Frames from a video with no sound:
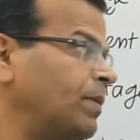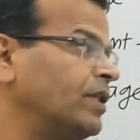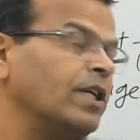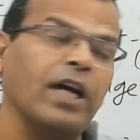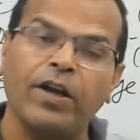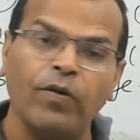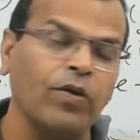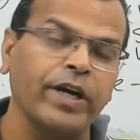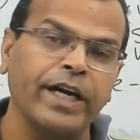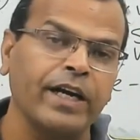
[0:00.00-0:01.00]
I have already
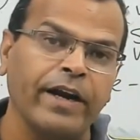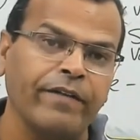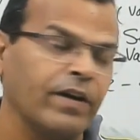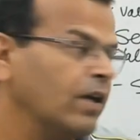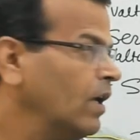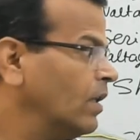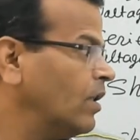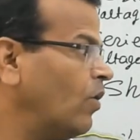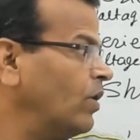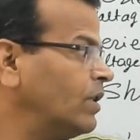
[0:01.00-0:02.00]
derived. The
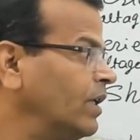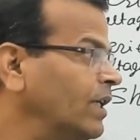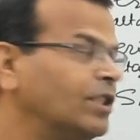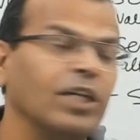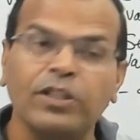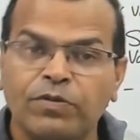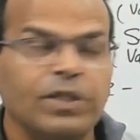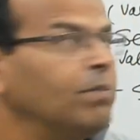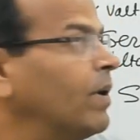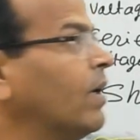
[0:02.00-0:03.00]
only thing is change of
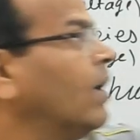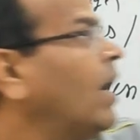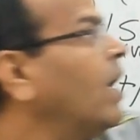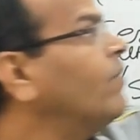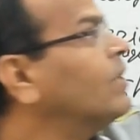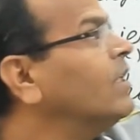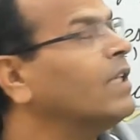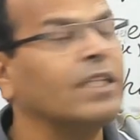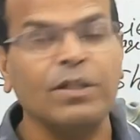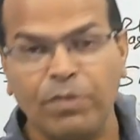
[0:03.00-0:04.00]
symbol. I have changed that
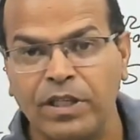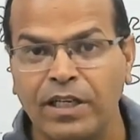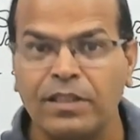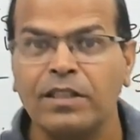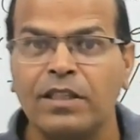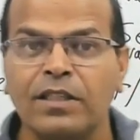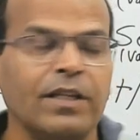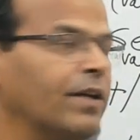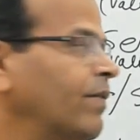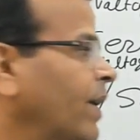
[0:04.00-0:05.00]
symbol. That's it.
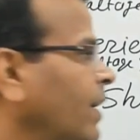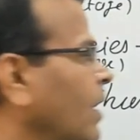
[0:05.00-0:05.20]
Fine.